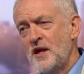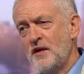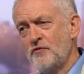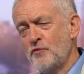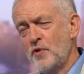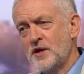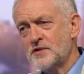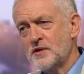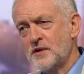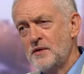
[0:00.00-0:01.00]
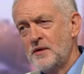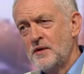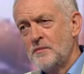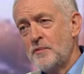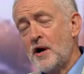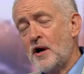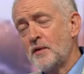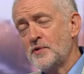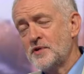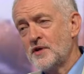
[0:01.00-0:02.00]
If we as a
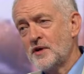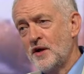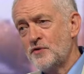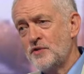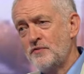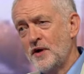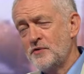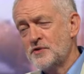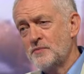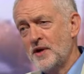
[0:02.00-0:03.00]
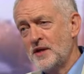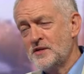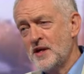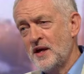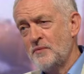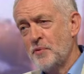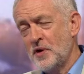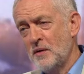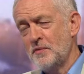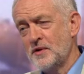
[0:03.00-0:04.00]
Parliament and the country vote to maintain
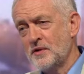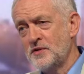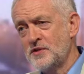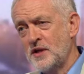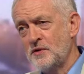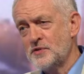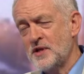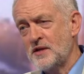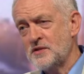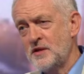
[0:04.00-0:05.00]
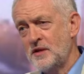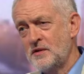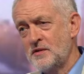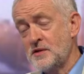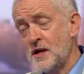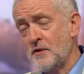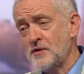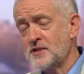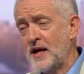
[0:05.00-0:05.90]
permanent continuous at-sea deterrence.